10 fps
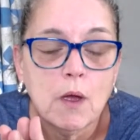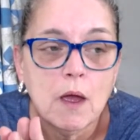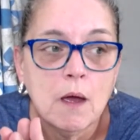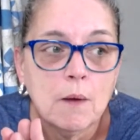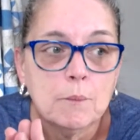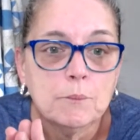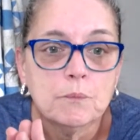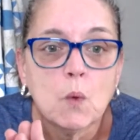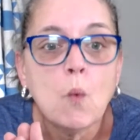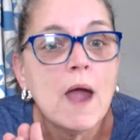
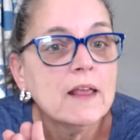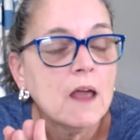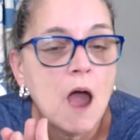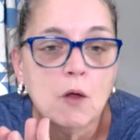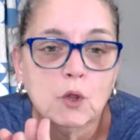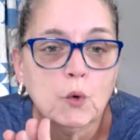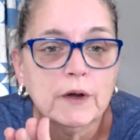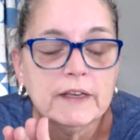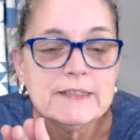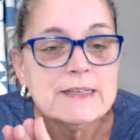how
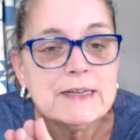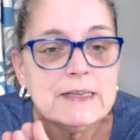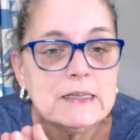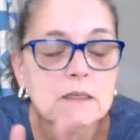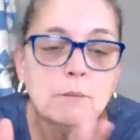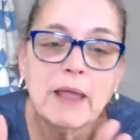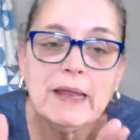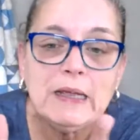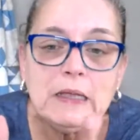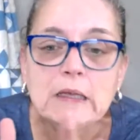Lori did it,
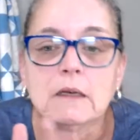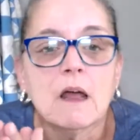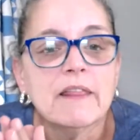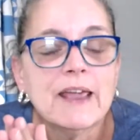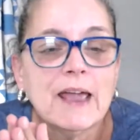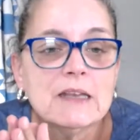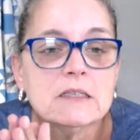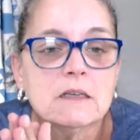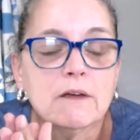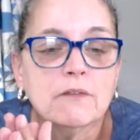made it, and all that kind of
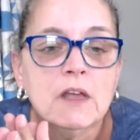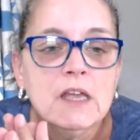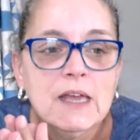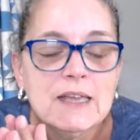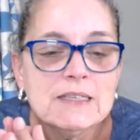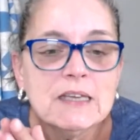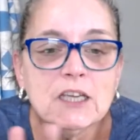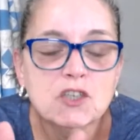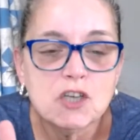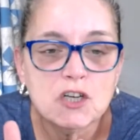stuff. It's in
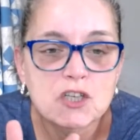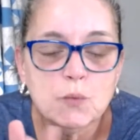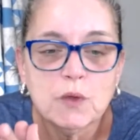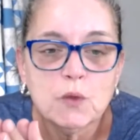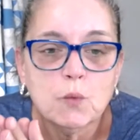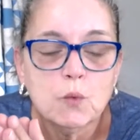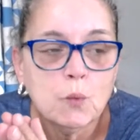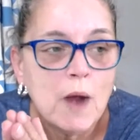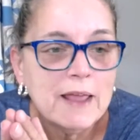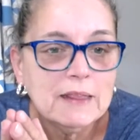conjunction with
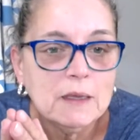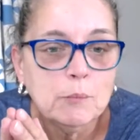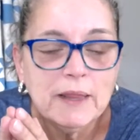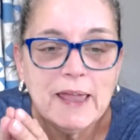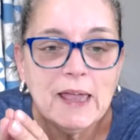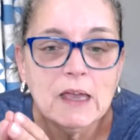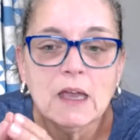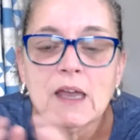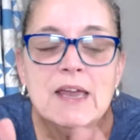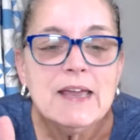Riley Blake.
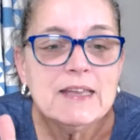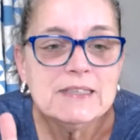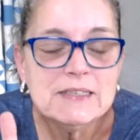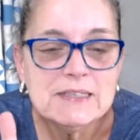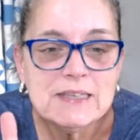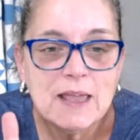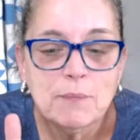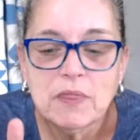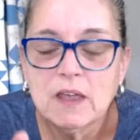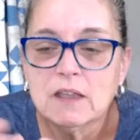It's the same
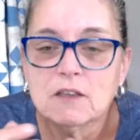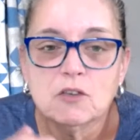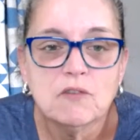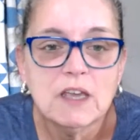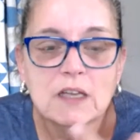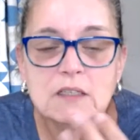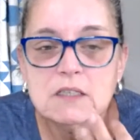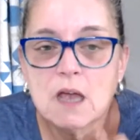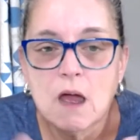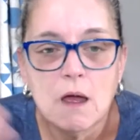thing. You get
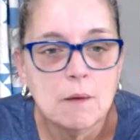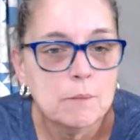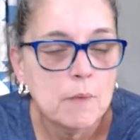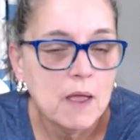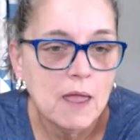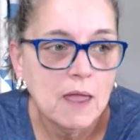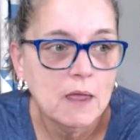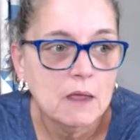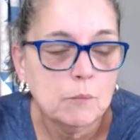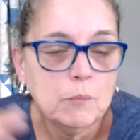
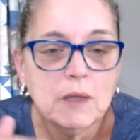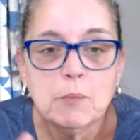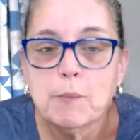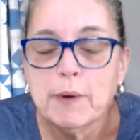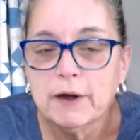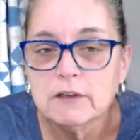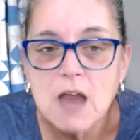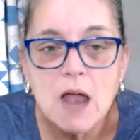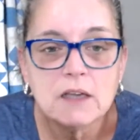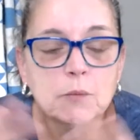a Be Prepared
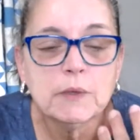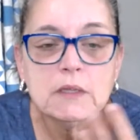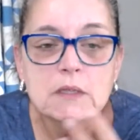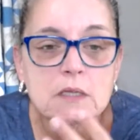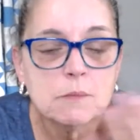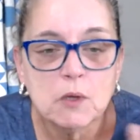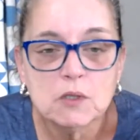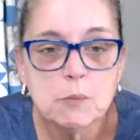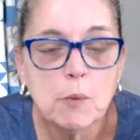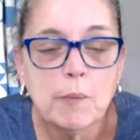document that's
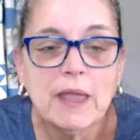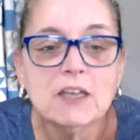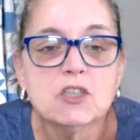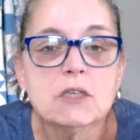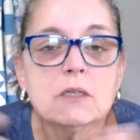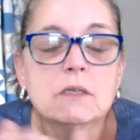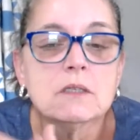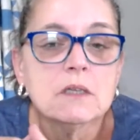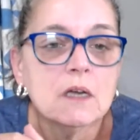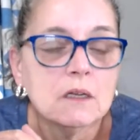multiple pages
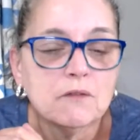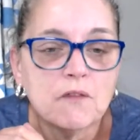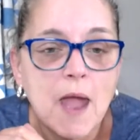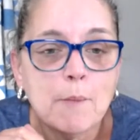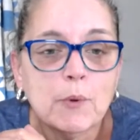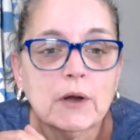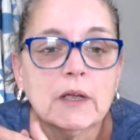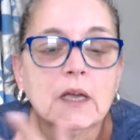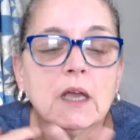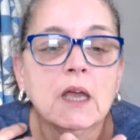to cut
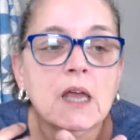fabric,